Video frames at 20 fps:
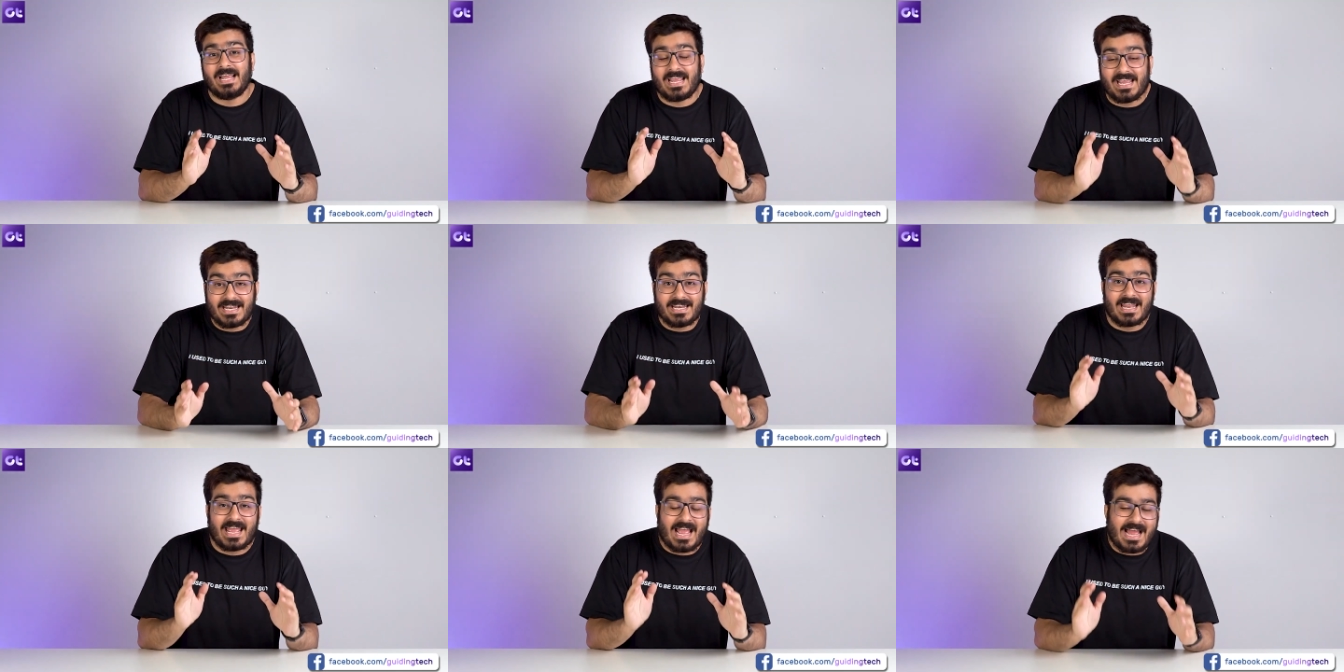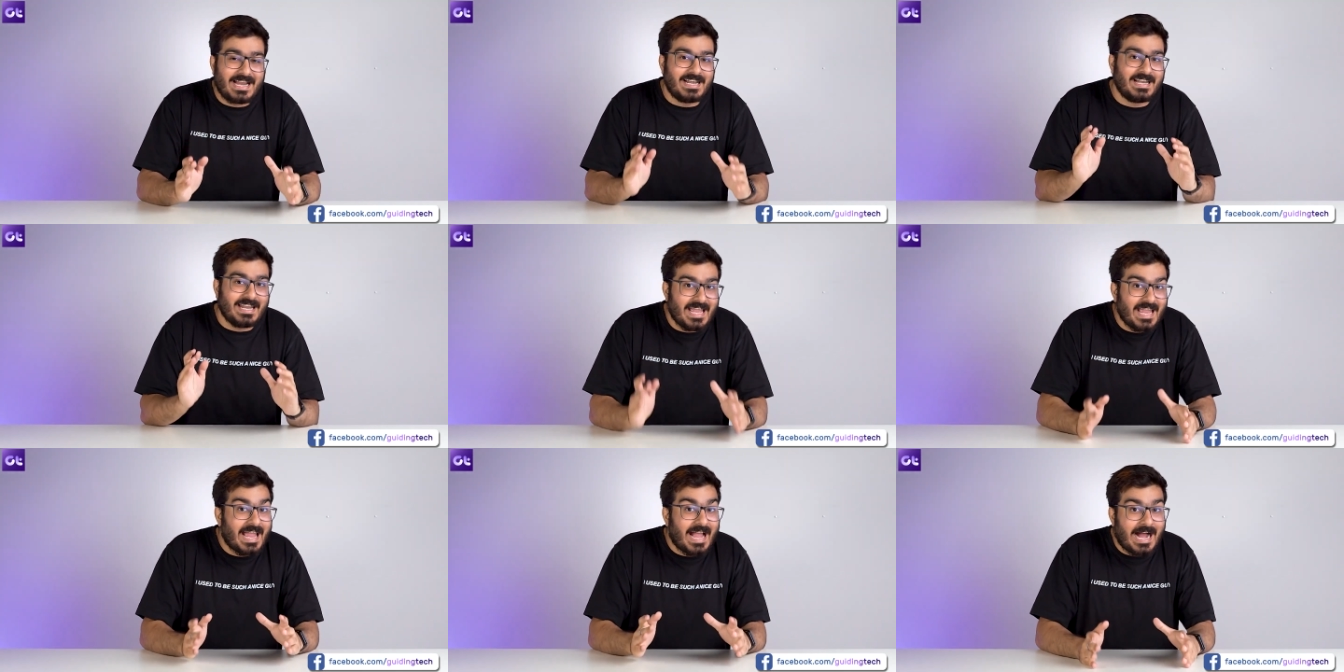in and
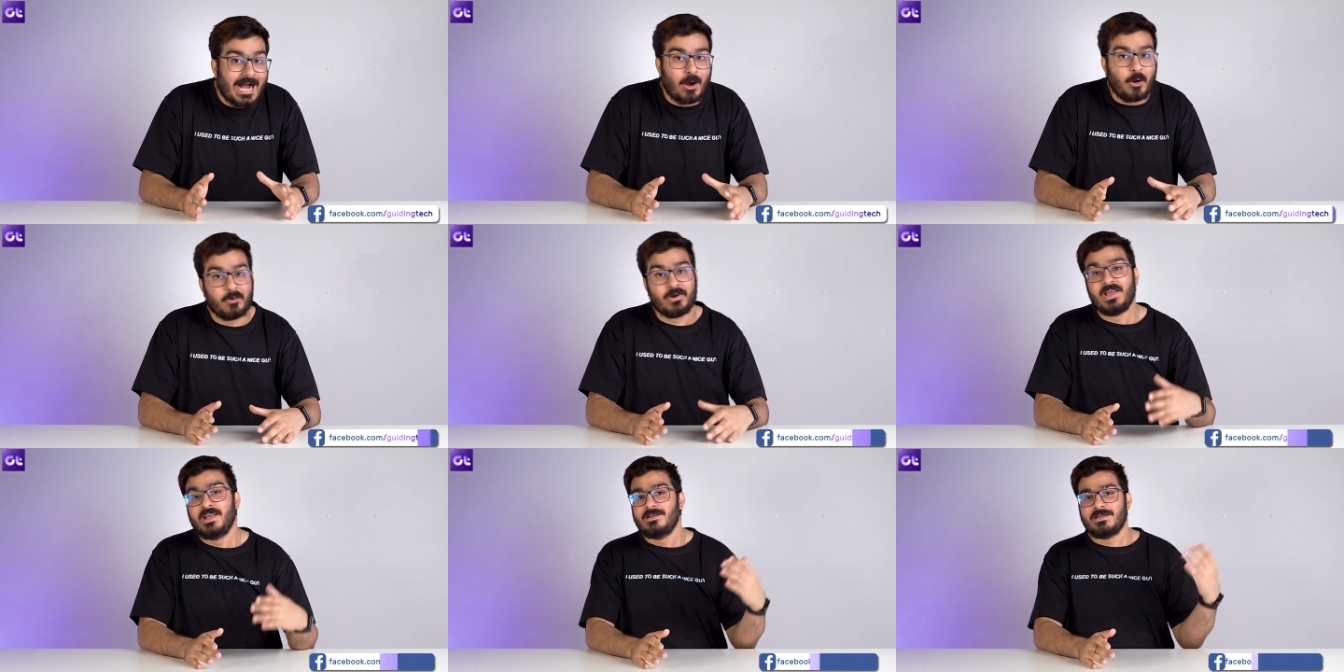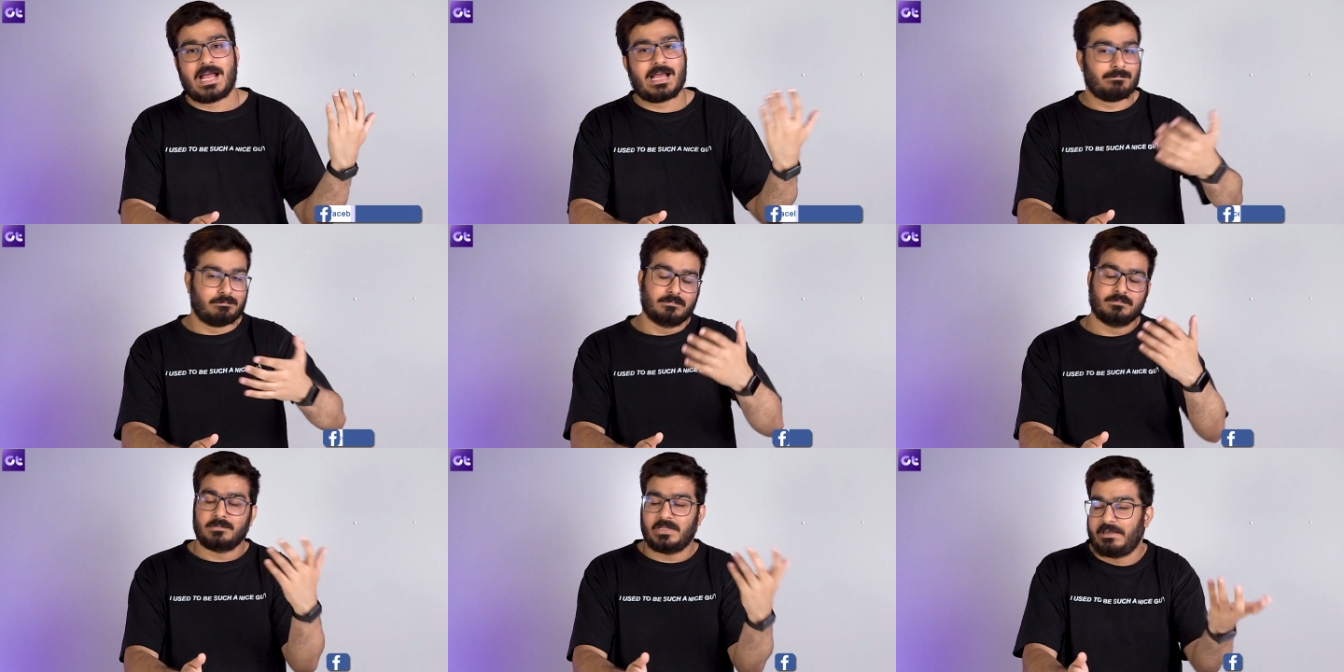day out
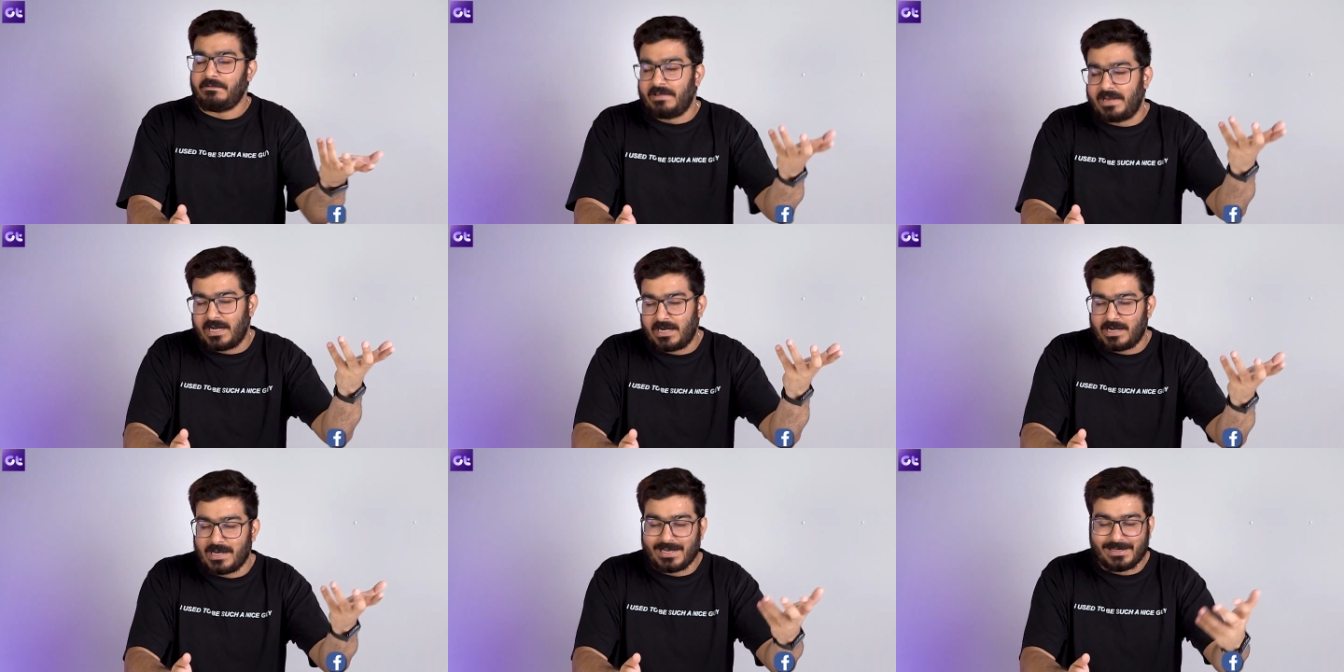and even at